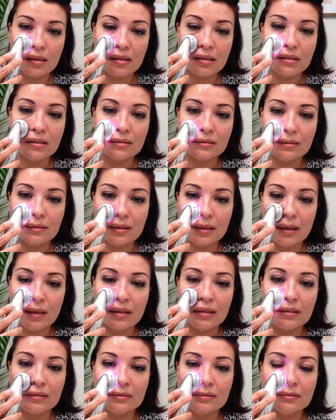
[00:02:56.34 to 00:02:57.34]
And
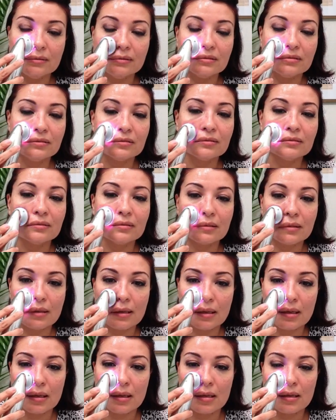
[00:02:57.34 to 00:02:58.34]
then
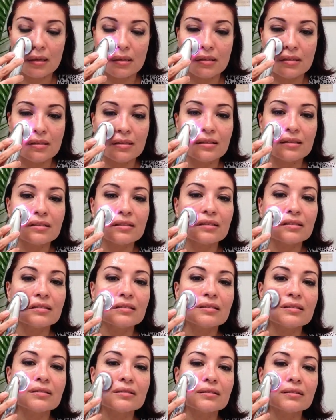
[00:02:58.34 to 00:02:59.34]
I
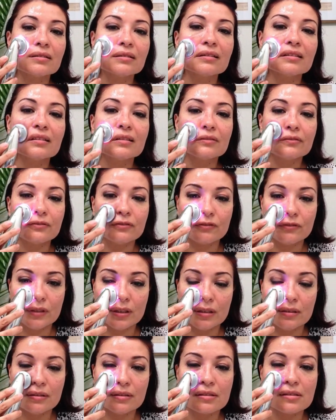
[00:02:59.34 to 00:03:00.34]
can
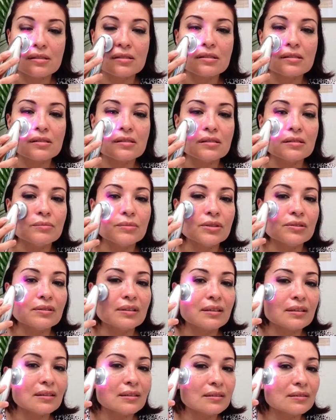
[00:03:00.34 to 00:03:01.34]
feel it
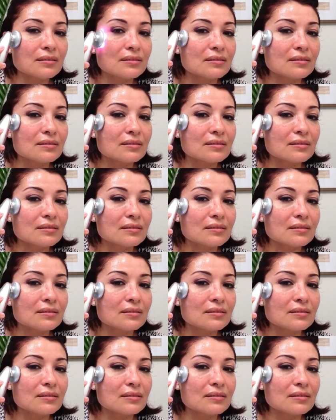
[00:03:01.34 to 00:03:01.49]
stimulating.